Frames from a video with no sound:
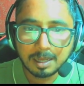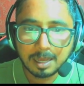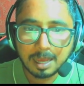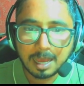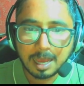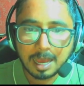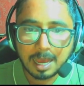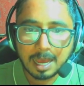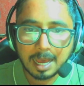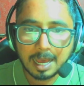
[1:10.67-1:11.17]

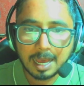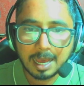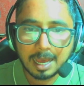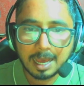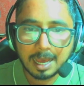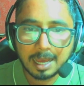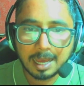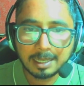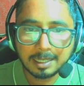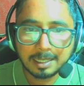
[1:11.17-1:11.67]

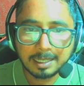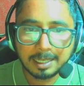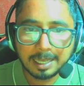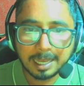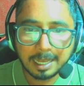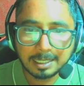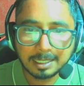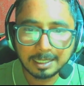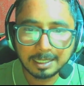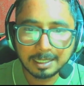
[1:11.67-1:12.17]
And
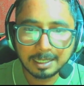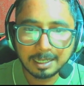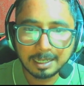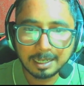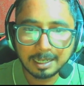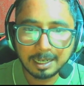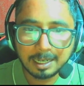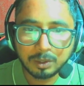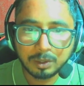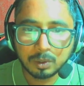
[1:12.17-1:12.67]
yes,
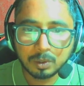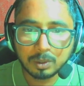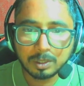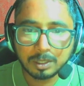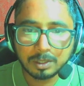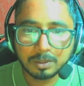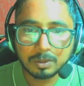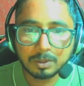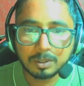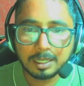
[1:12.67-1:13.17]
you know
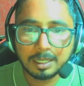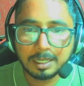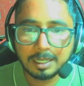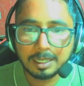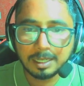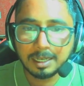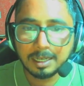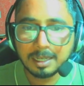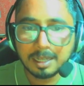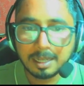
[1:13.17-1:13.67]
the
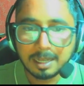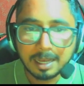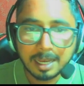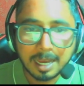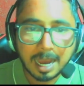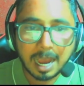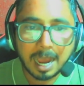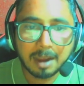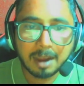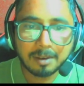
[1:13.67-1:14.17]
routine.
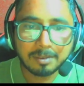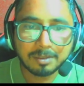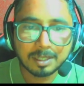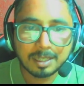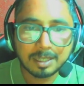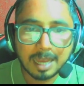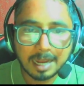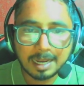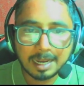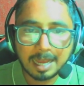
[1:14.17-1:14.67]
After
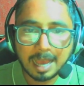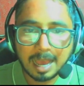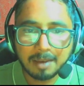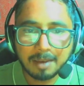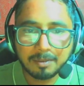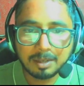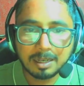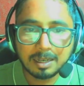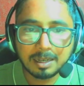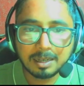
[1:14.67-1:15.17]
that, I
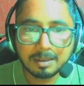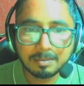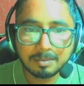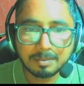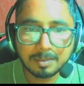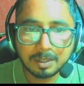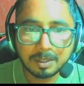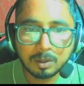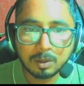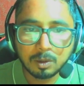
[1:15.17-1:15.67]
will
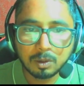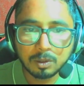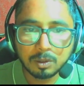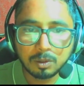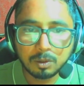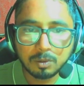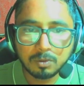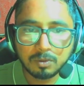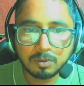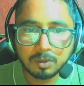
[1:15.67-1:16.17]
go
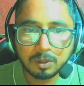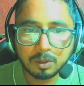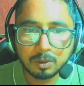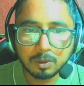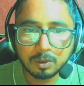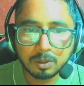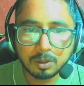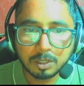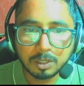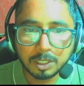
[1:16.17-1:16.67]
through few
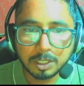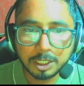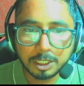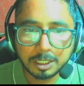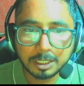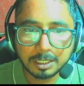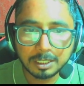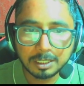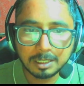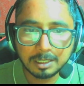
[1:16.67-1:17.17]

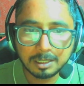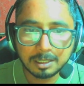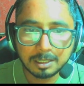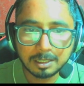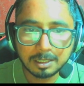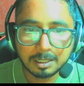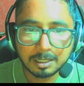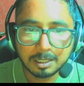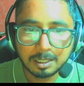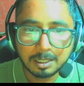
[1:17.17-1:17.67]
questions
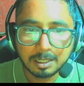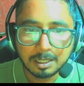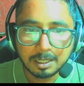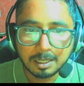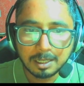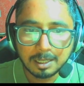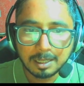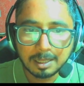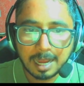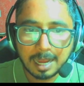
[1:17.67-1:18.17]

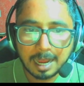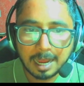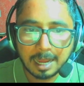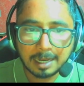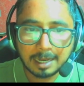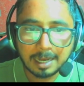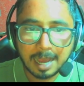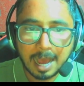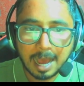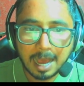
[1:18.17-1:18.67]
that
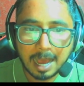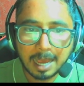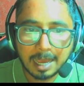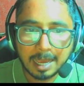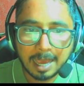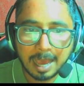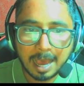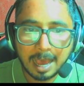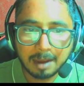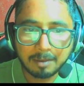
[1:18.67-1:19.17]
I
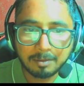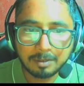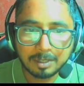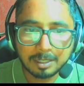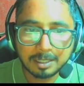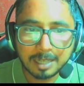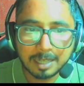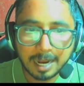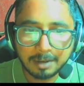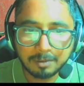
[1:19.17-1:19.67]
have
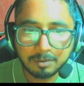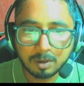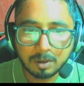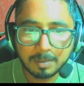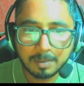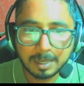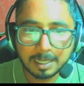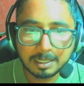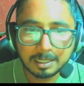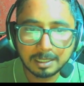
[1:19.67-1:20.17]
designed for
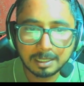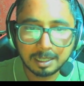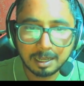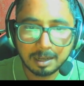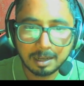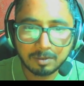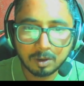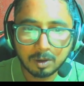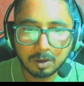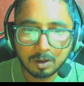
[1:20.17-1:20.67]

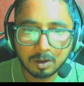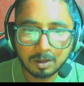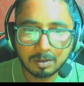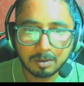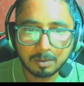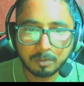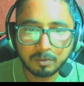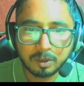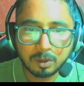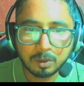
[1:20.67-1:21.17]
myself or
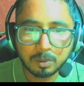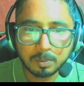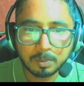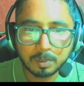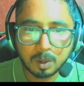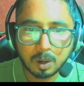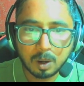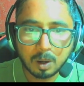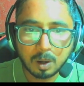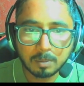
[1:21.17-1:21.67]
few
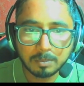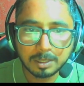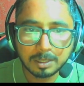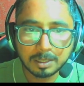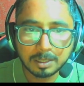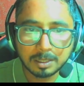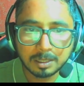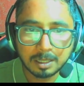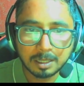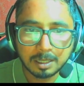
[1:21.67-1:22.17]
prompts
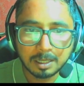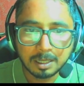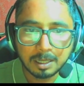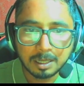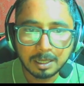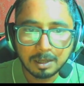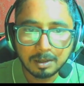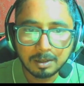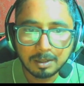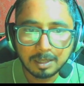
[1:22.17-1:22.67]

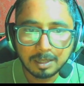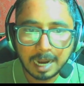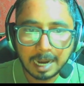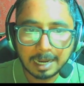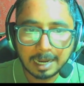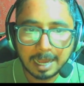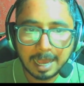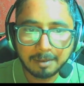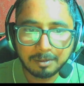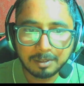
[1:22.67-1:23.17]
that
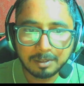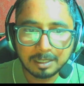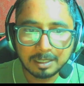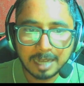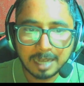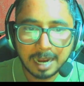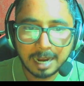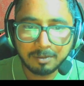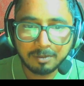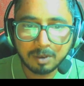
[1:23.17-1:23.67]
I have
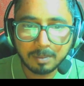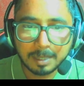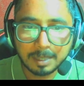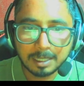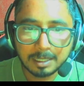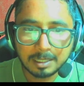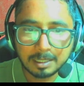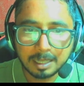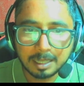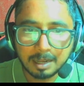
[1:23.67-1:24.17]
designed for
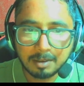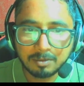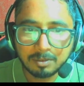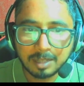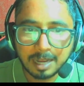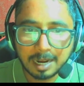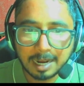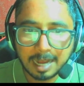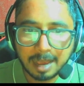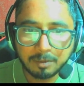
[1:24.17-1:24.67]
myself
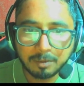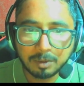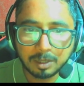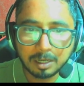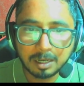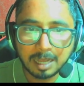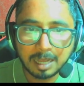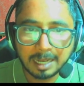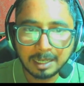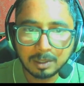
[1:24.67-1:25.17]
that I would
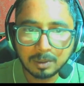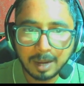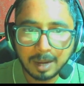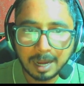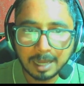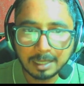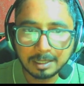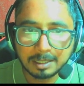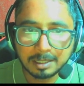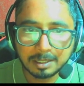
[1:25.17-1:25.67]
like to
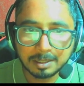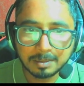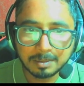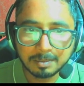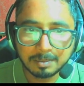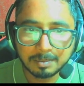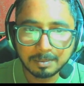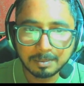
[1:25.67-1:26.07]
answer.